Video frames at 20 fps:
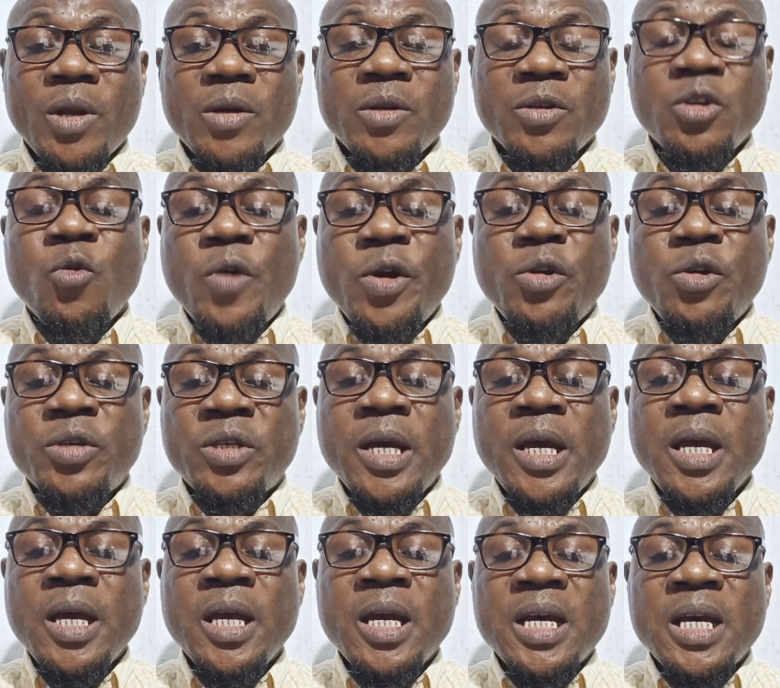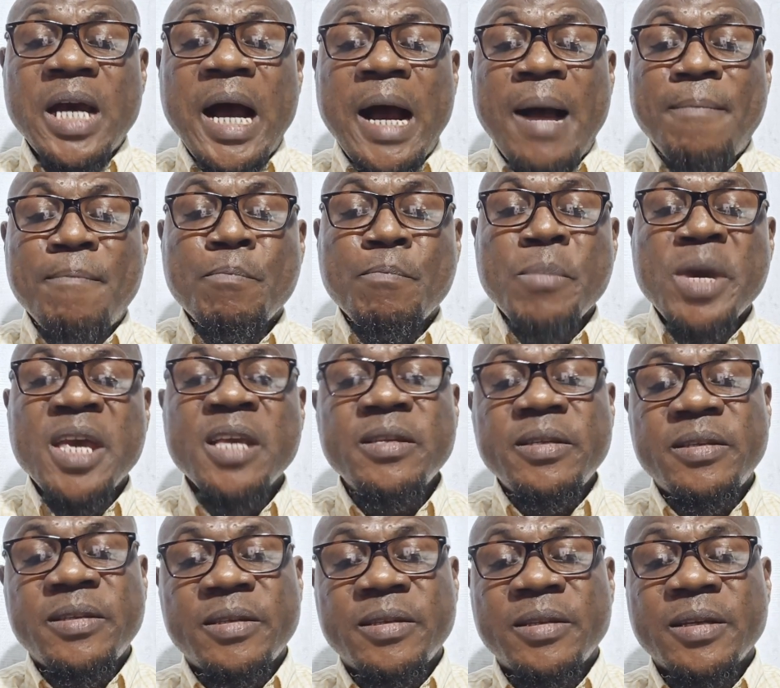So when you say I'm
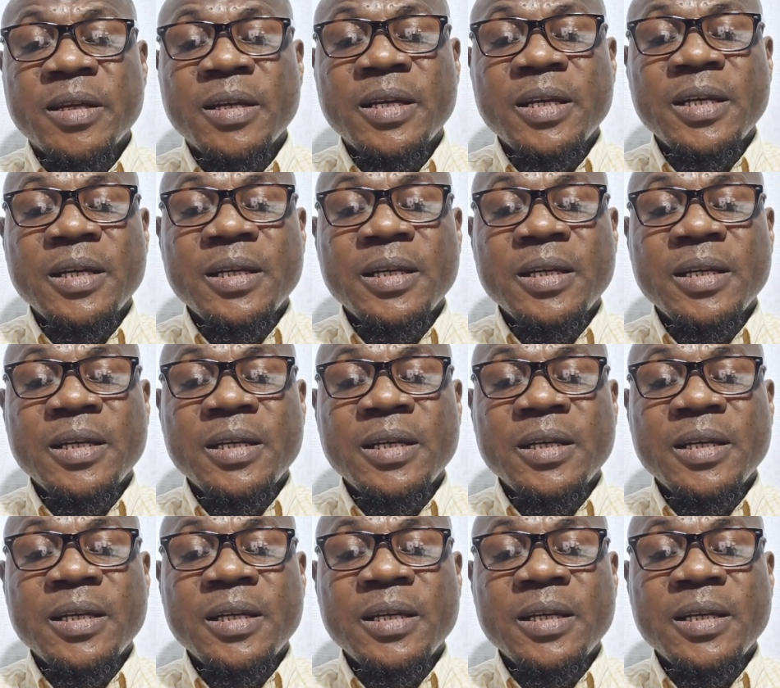Ms.,